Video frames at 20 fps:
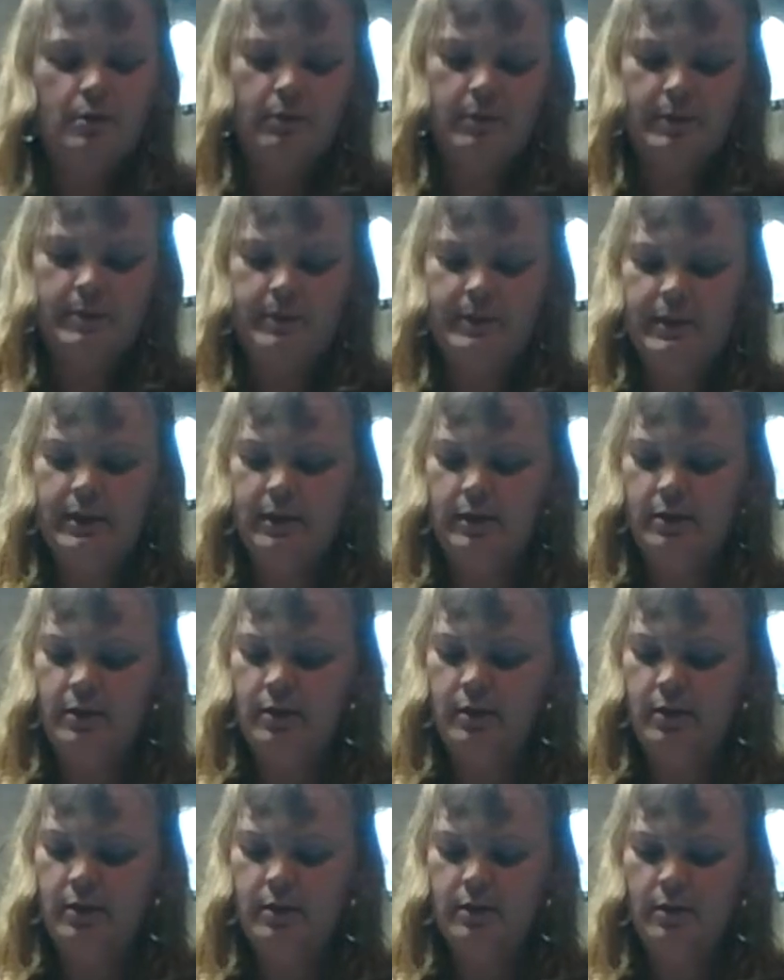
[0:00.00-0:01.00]
wait a minute.
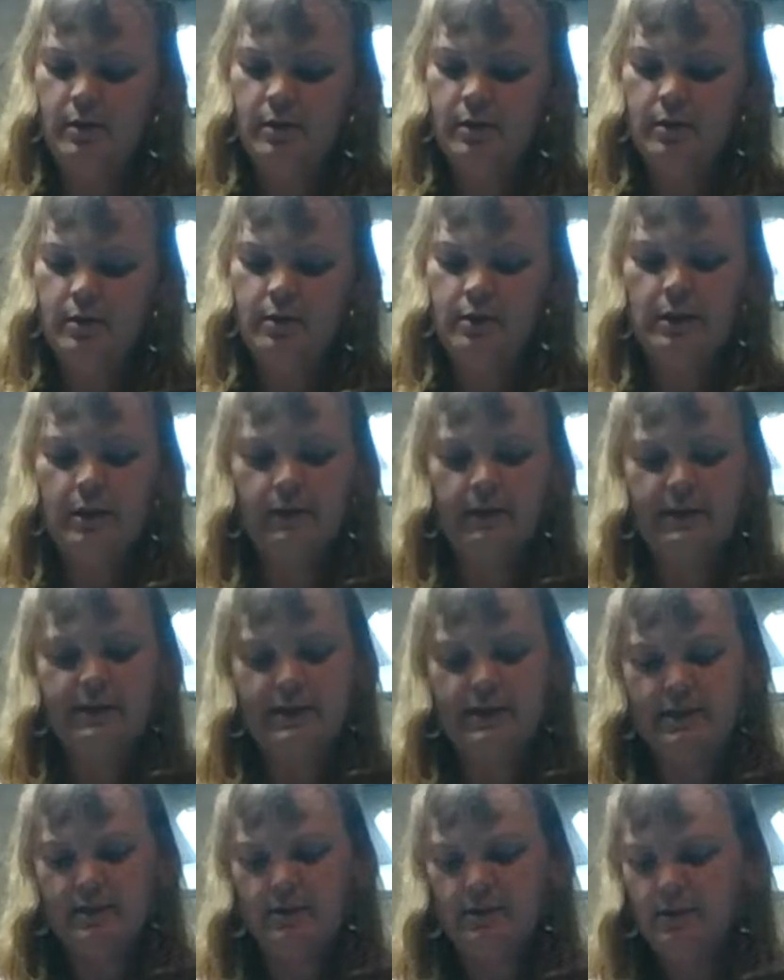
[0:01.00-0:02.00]
No, I
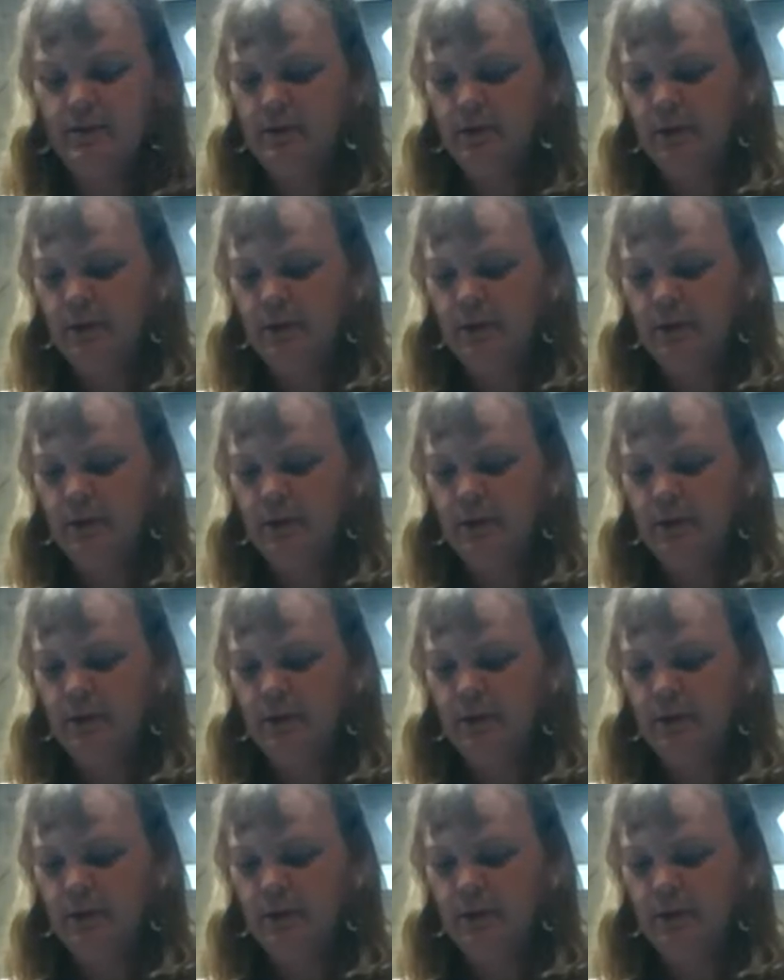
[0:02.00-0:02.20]
didn't.